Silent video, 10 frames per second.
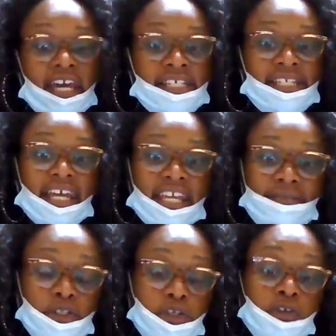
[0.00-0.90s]
It's not
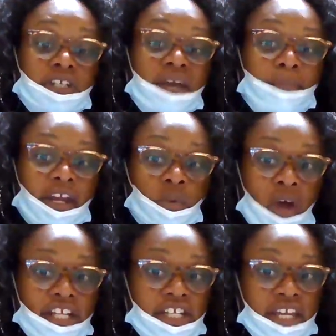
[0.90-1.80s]
giving children a better
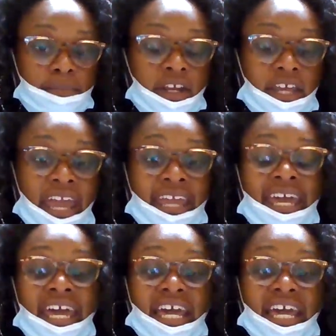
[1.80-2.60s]
way to communicate,